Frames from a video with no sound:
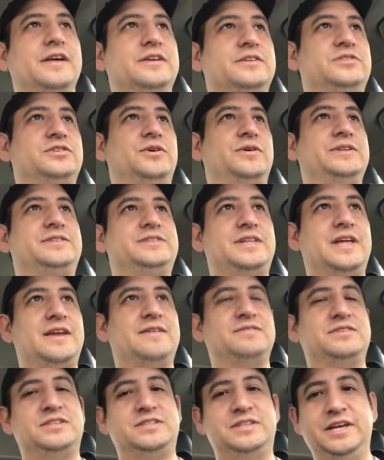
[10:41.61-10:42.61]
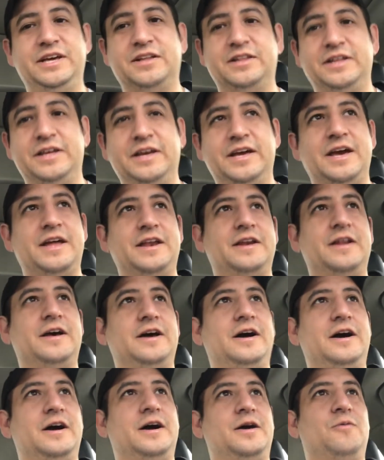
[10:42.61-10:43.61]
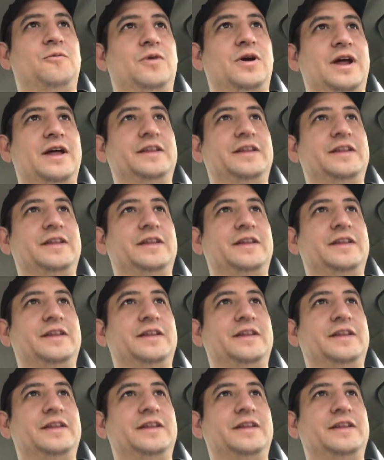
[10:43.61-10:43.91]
So instead of stealing it, what